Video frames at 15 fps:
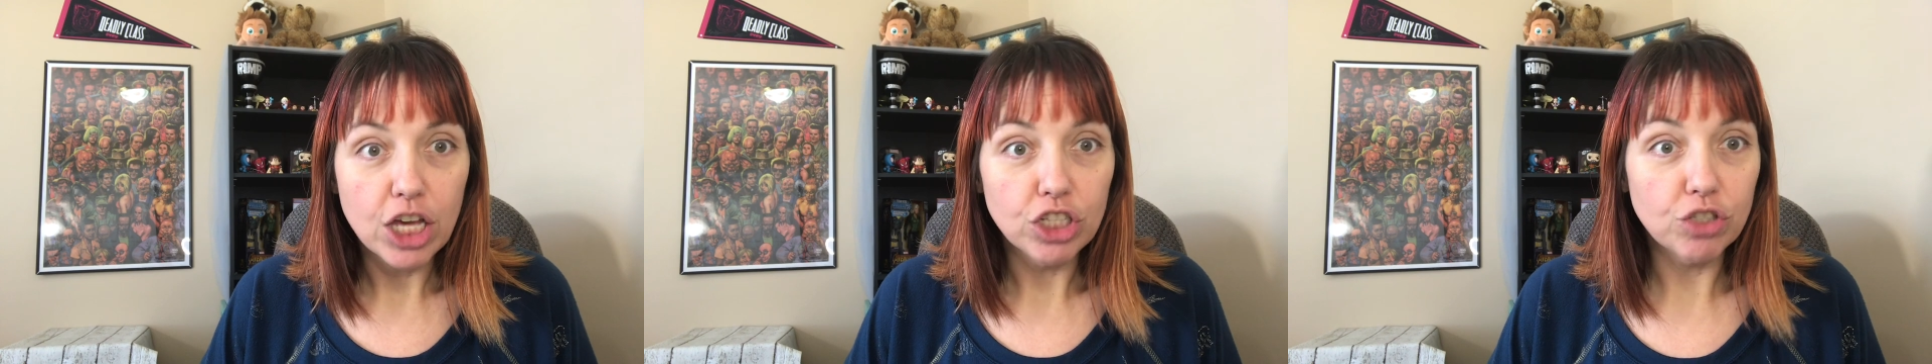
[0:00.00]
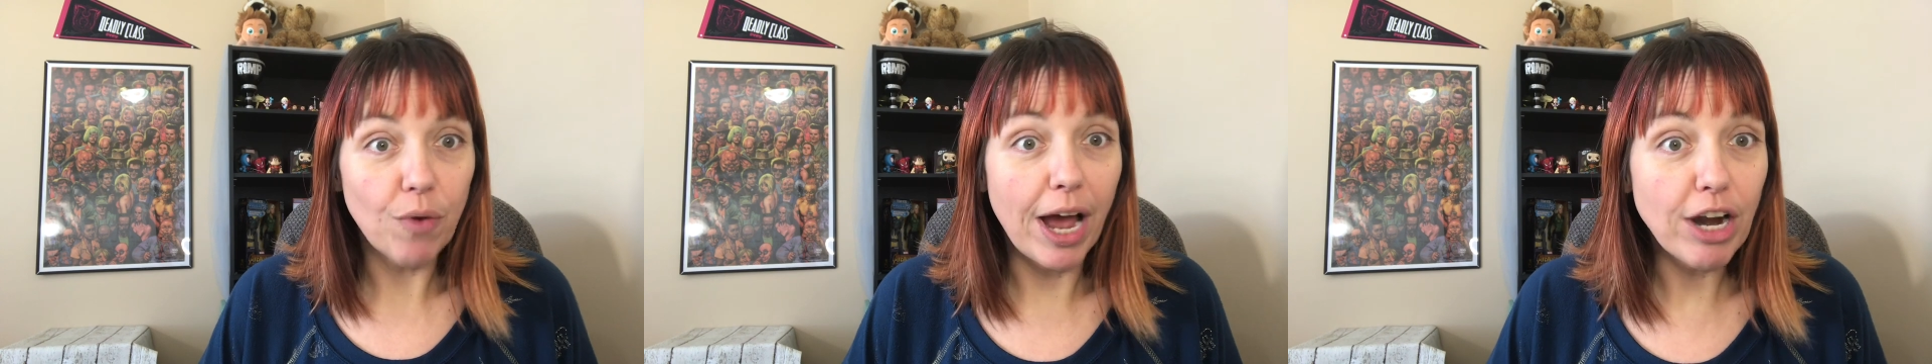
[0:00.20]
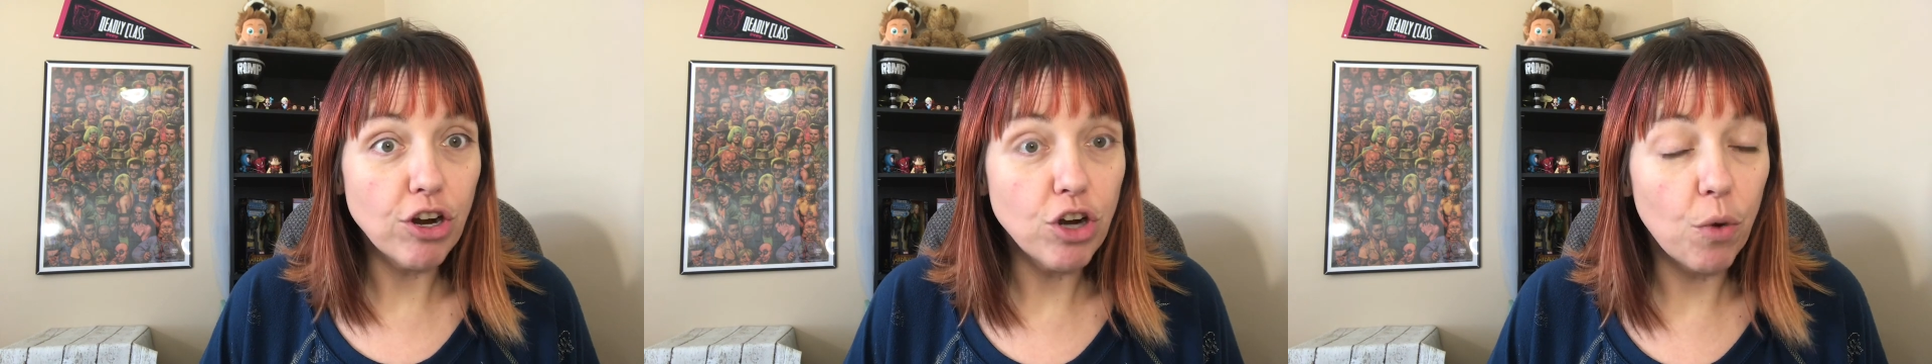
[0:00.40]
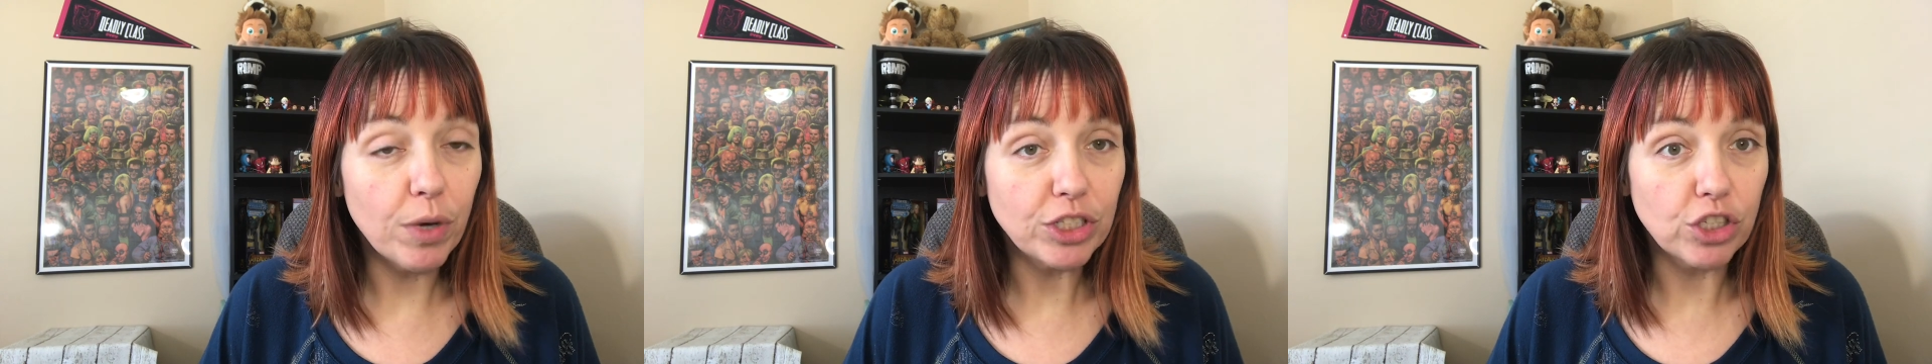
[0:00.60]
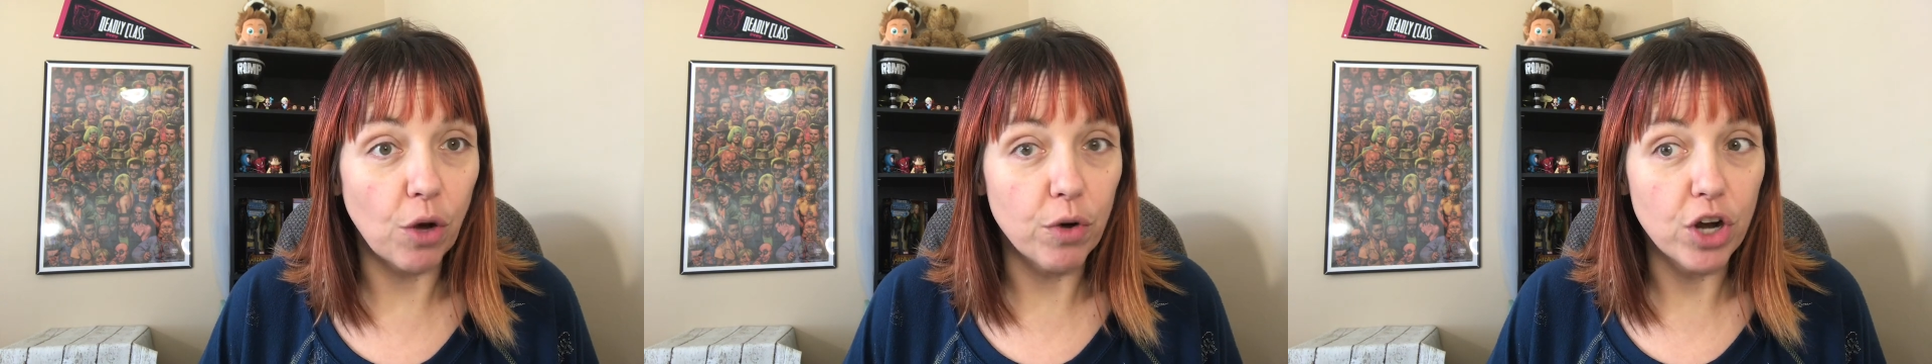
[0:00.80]
So I don't know
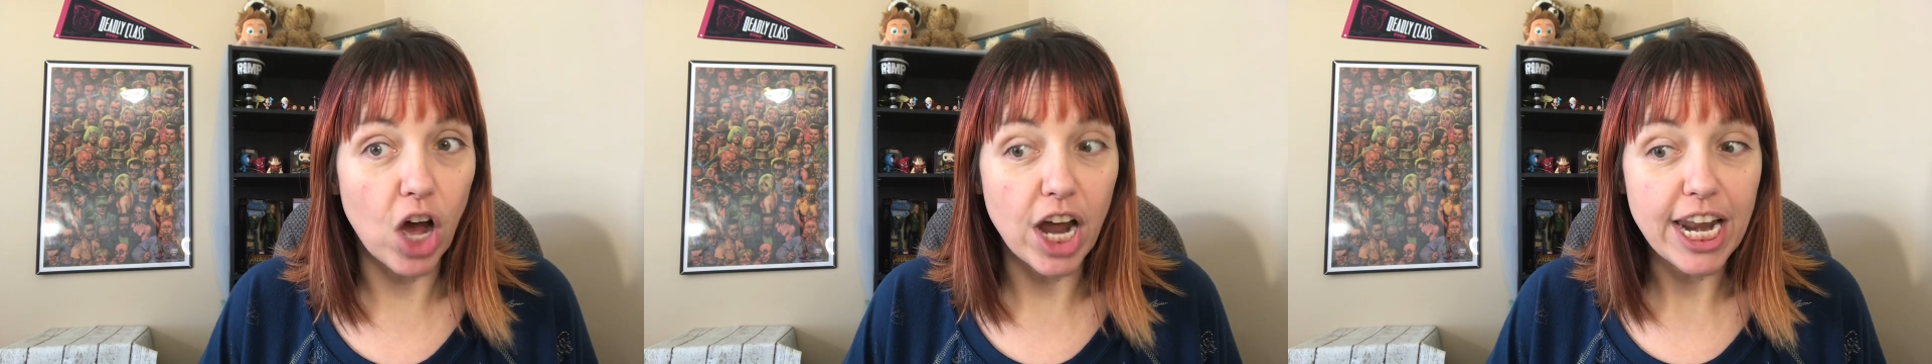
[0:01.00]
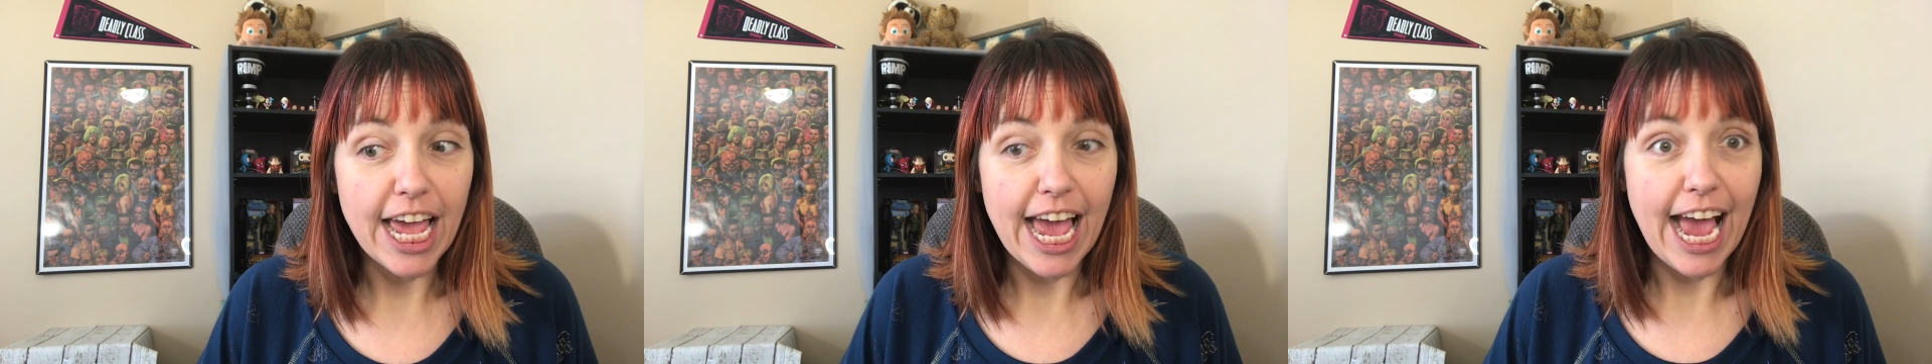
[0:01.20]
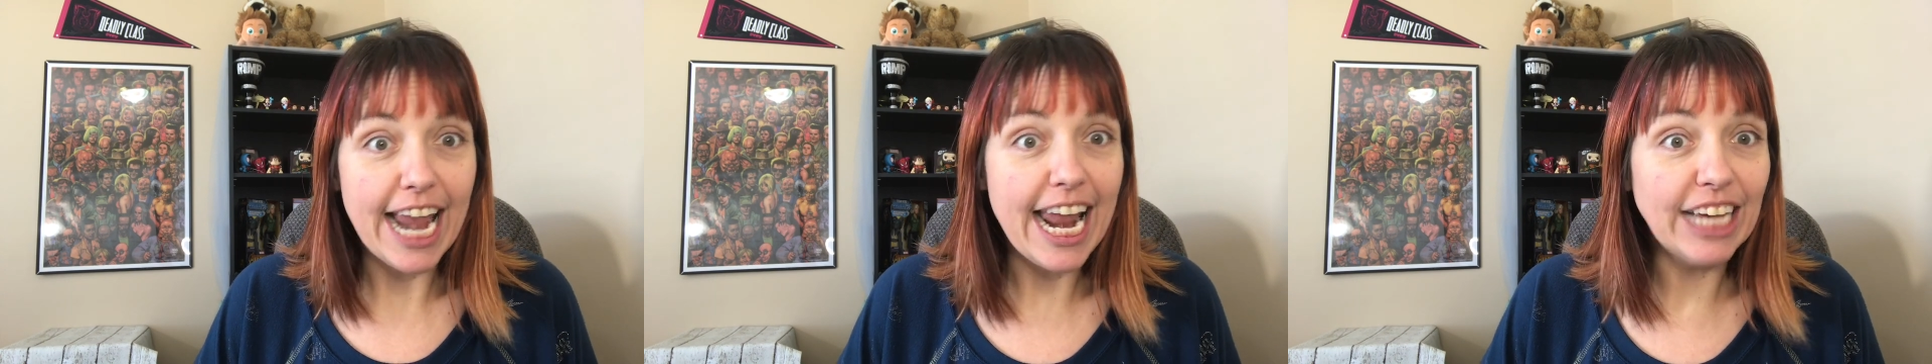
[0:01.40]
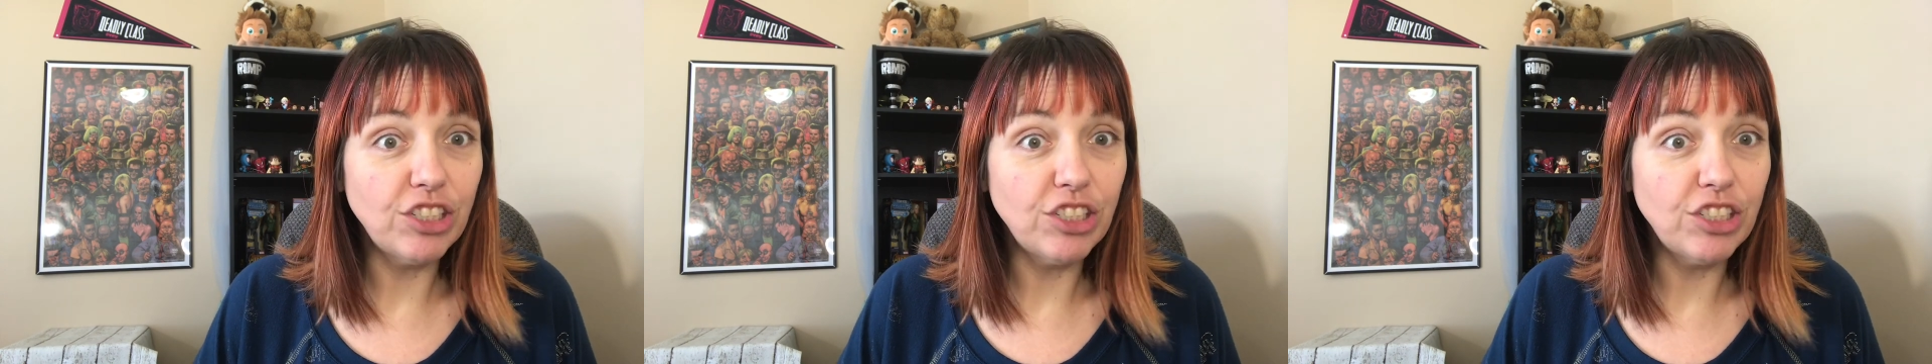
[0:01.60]
what's going on. And